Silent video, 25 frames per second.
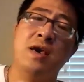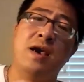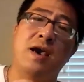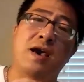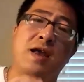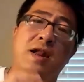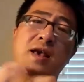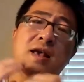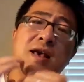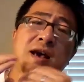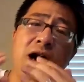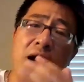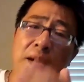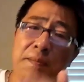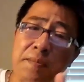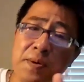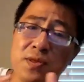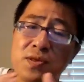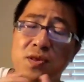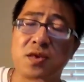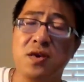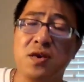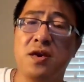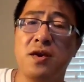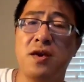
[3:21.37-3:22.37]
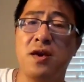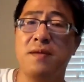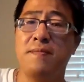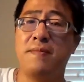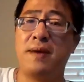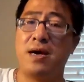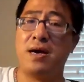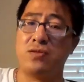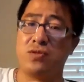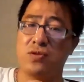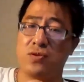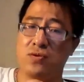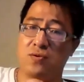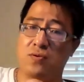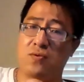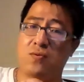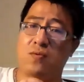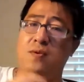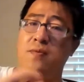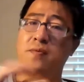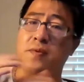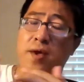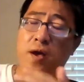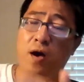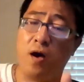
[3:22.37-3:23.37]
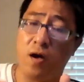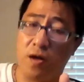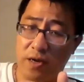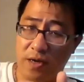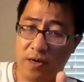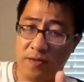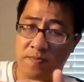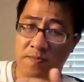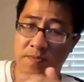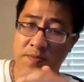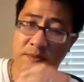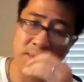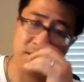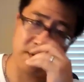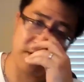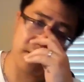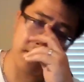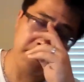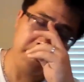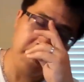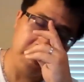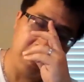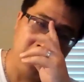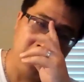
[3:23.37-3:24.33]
and the companies care about too when we audit. Right?